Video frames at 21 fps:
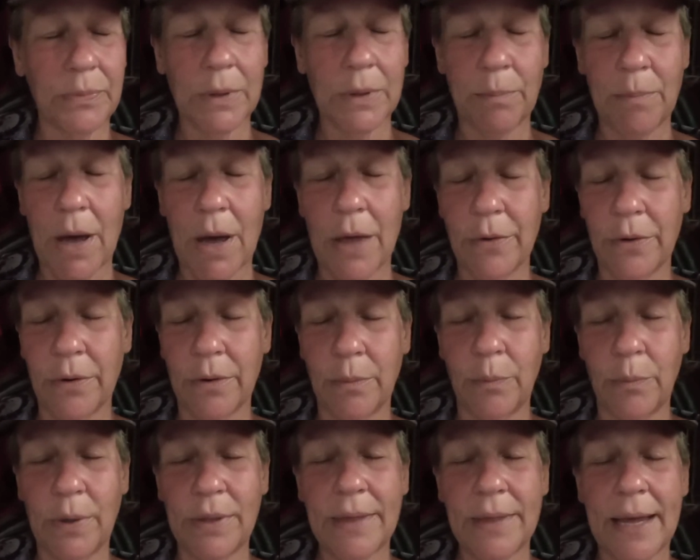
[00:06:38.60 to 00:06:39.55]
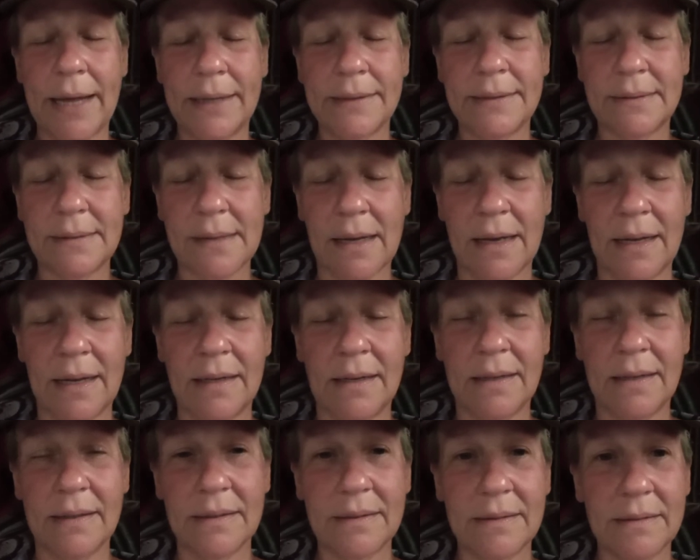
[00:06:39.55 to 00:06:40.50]
mother with a
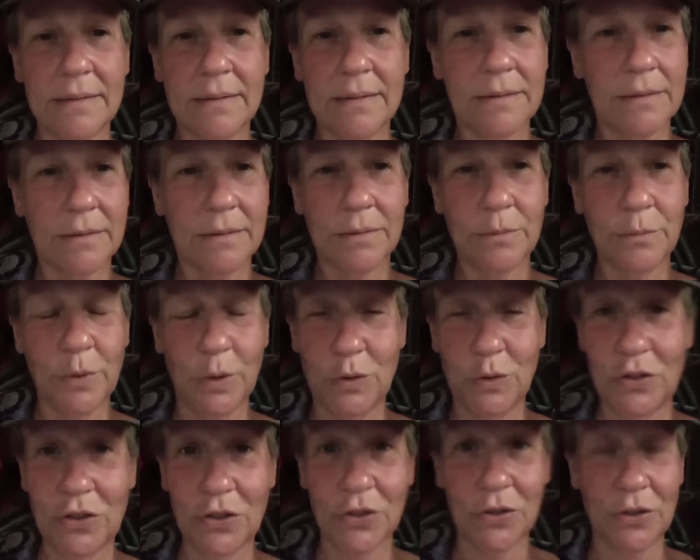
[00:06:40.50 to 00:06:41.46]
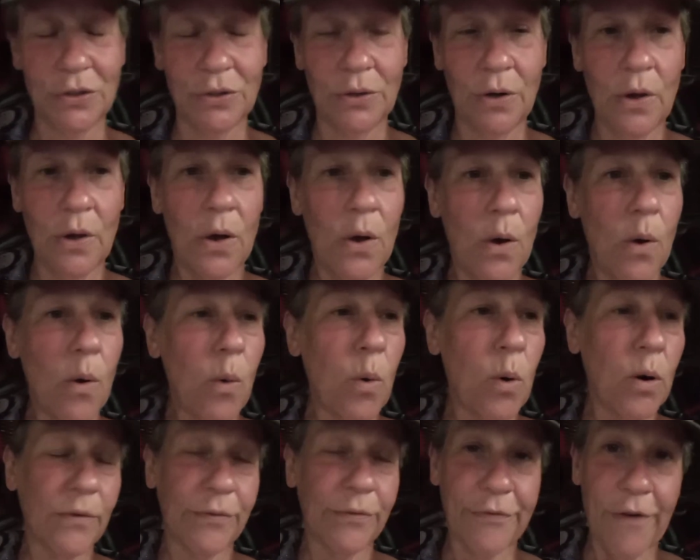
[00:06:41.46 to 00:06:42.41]
son rooster,
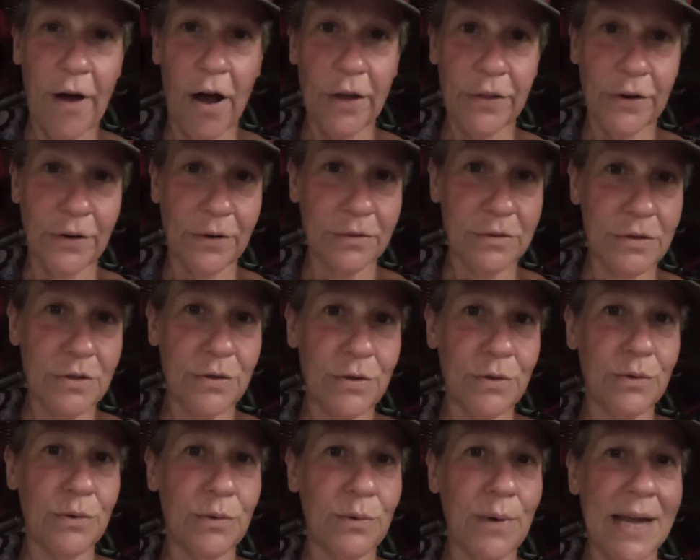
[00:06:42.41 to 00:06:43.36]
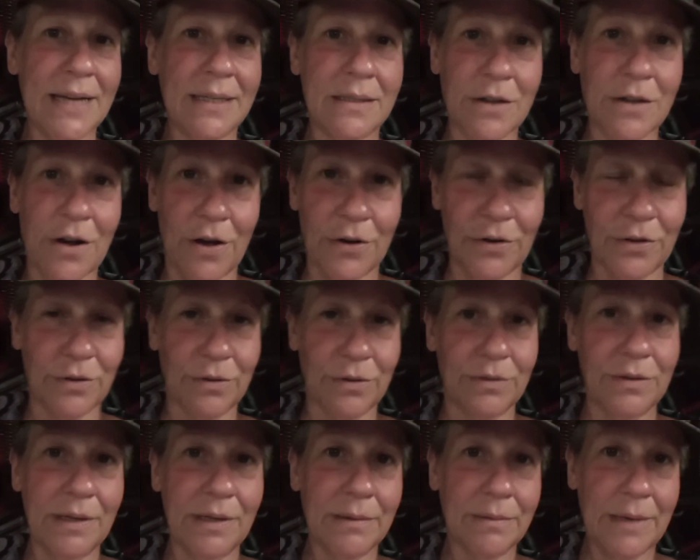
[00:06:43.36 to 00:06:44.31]
or father to a daughter
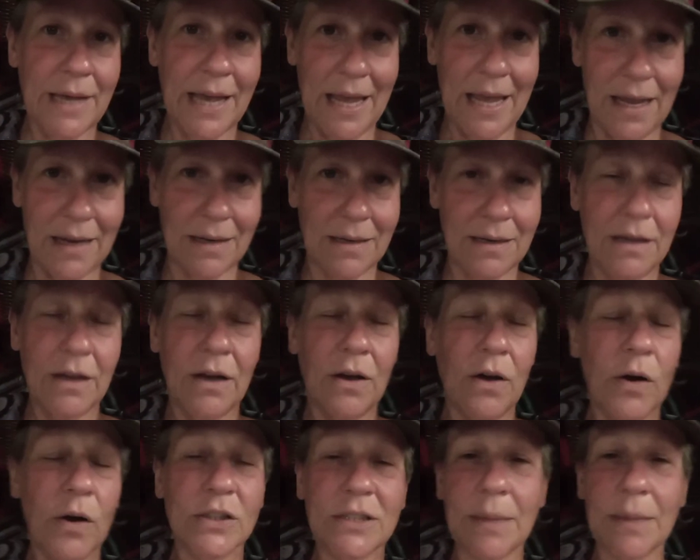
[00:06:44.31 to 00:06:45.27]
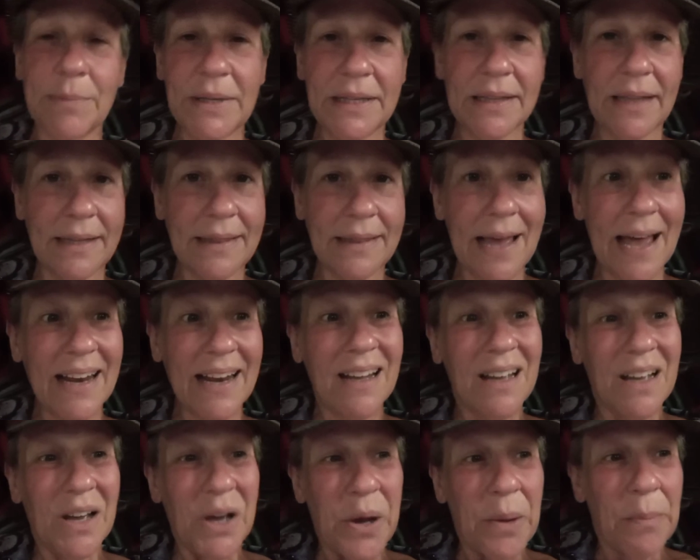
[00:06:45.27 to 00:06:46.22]
hen, or something like that.
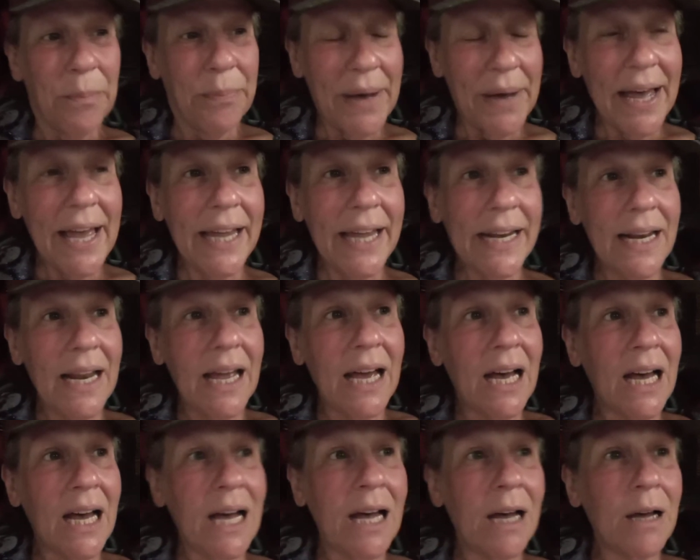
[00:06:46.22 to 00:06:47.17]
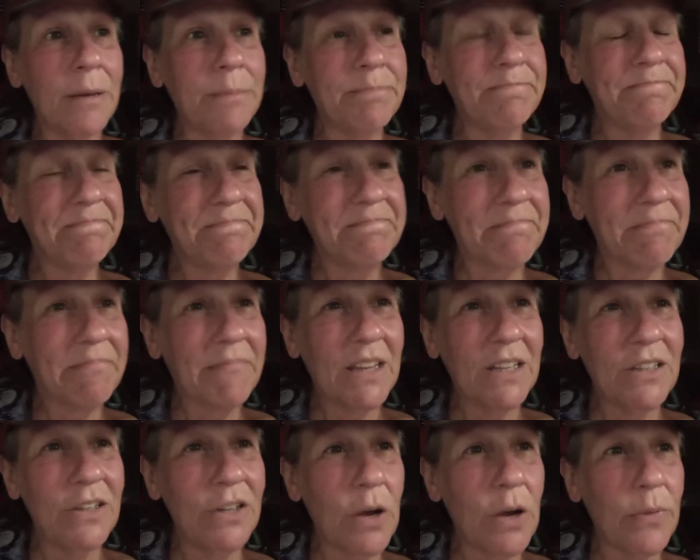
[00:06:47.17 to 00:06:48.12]
But um,
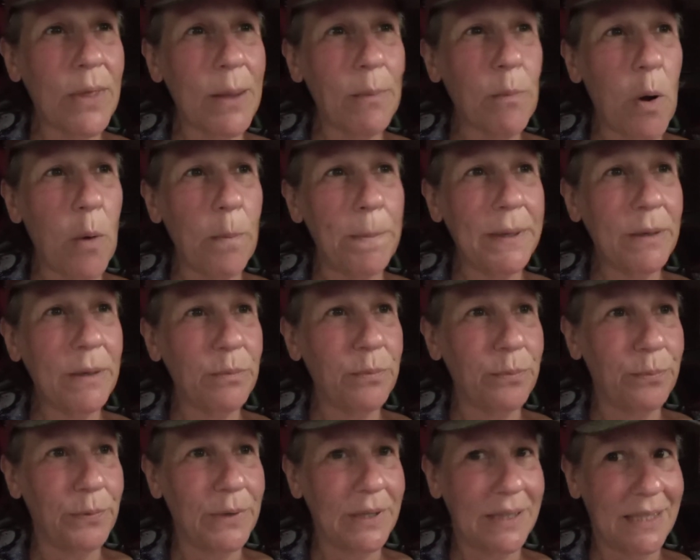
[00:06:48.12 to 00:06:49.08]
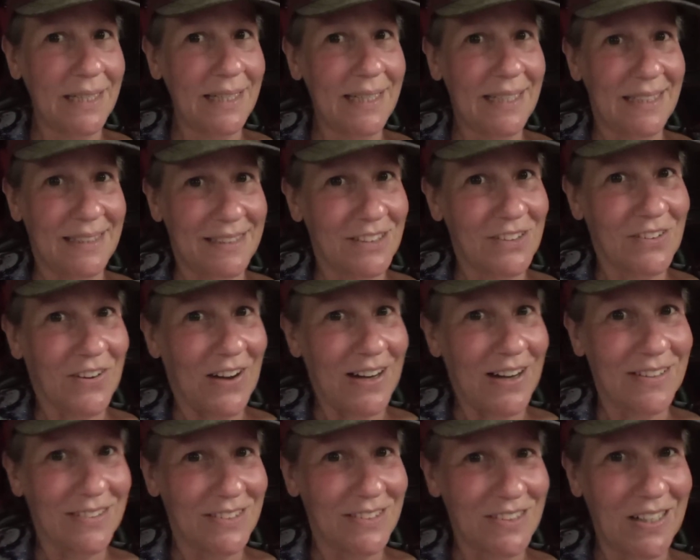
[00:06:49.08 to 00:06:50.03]
you know, they won't be really Easter
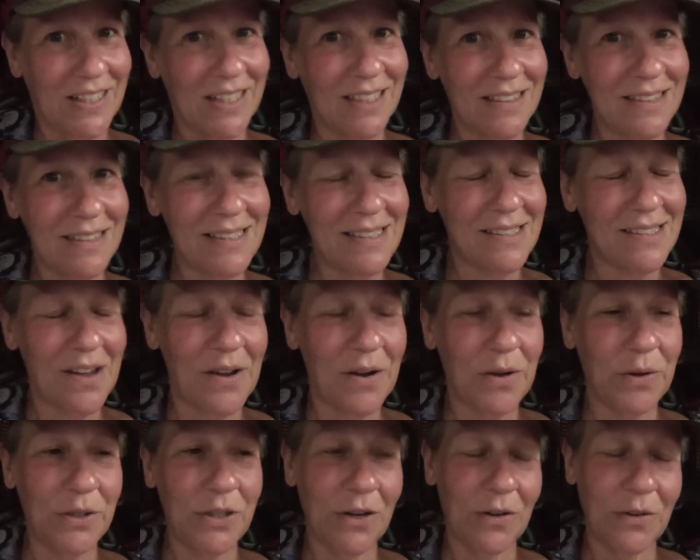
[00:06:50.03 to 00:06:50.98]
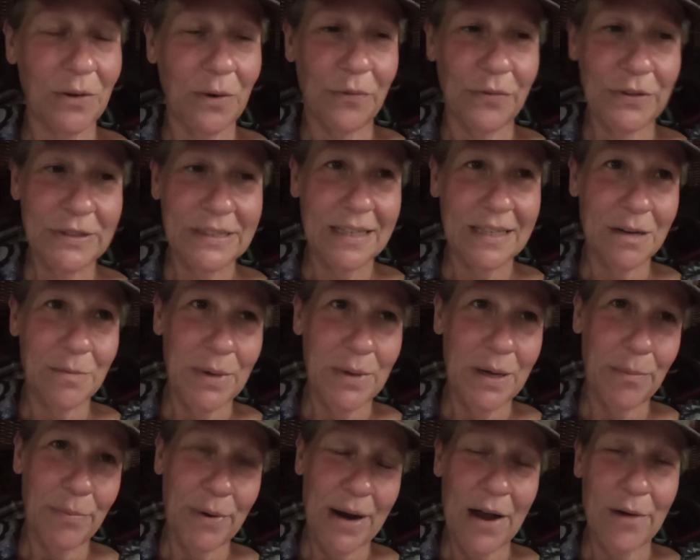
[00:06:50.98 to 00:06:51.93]
egger chickens, so you don't know if it's going to
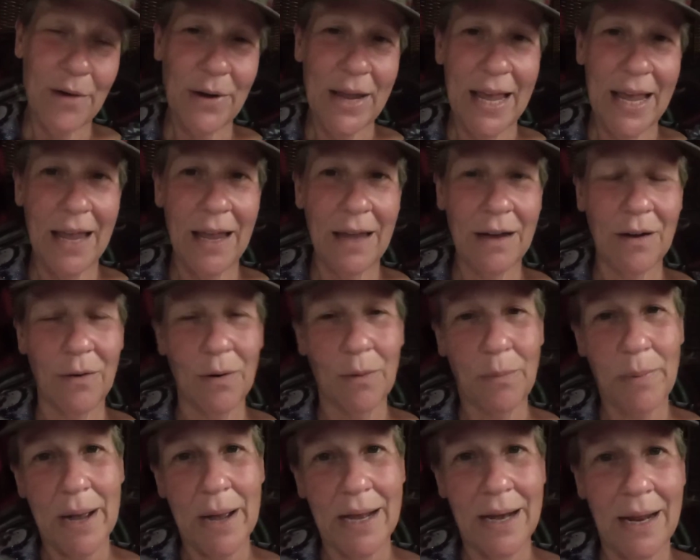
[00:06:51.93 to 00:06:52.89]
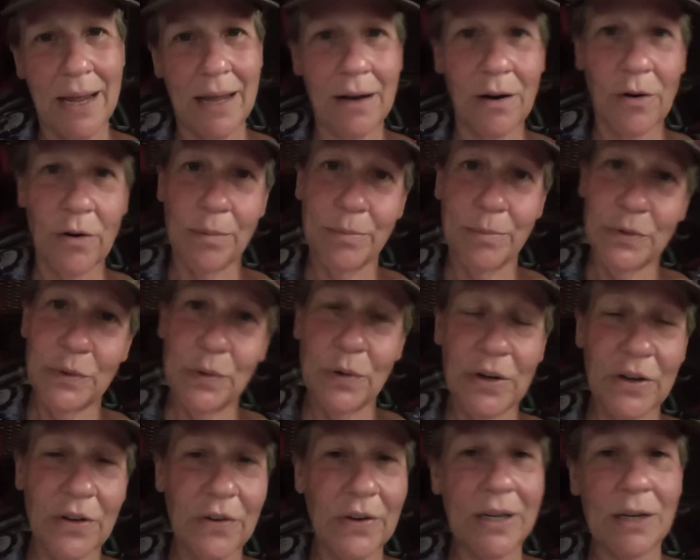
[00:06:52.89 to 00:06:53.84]
be a brown egg or a white egg or a blue
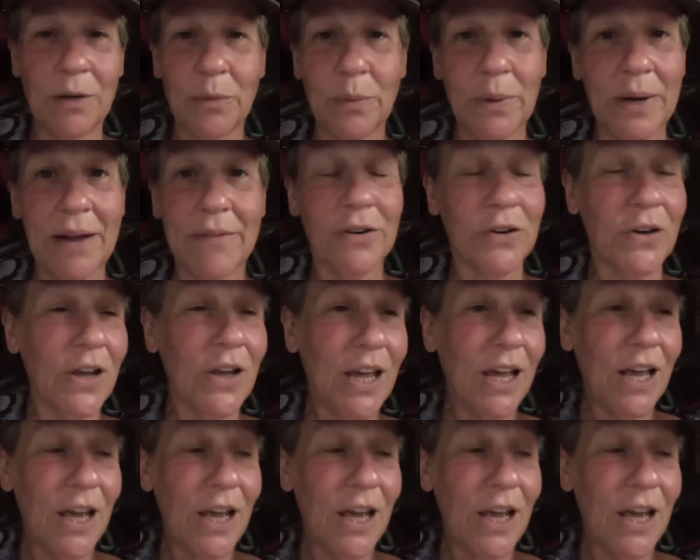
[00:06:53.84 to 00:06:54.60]
or a green or whatever.